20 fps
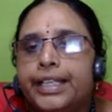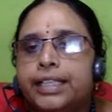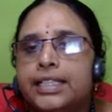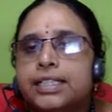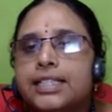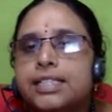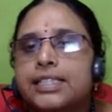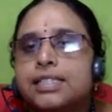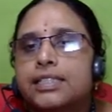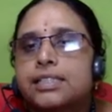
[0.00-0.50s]

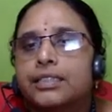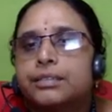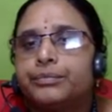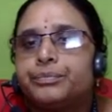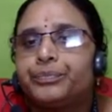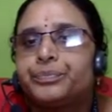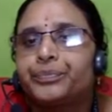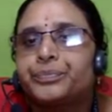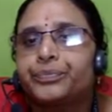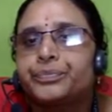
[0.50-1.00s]
this
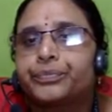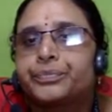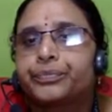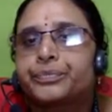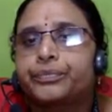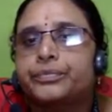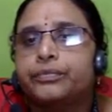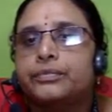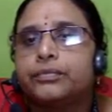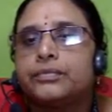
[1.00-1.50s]

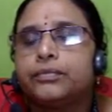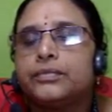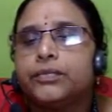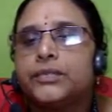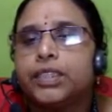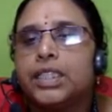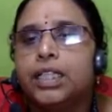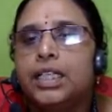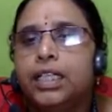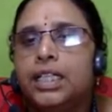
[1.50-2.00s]

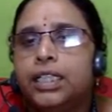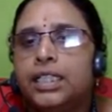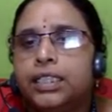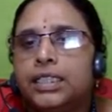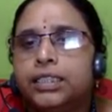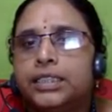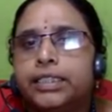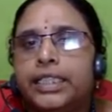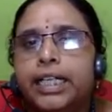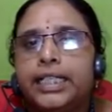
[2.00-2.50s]

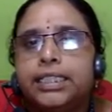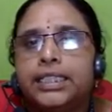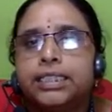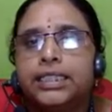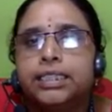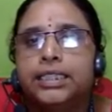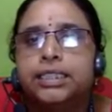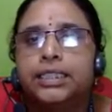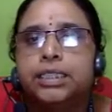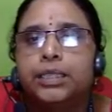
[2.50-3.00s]

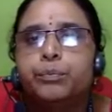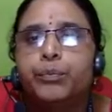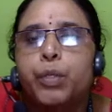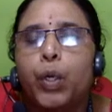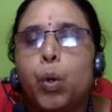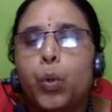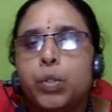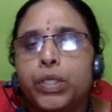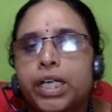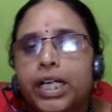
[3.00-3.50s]

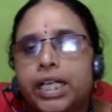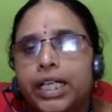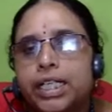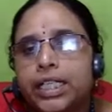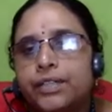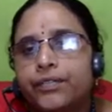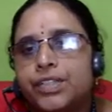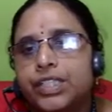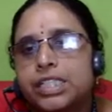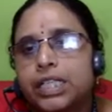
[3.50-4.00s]
brown
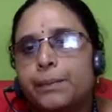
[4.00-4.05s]
color which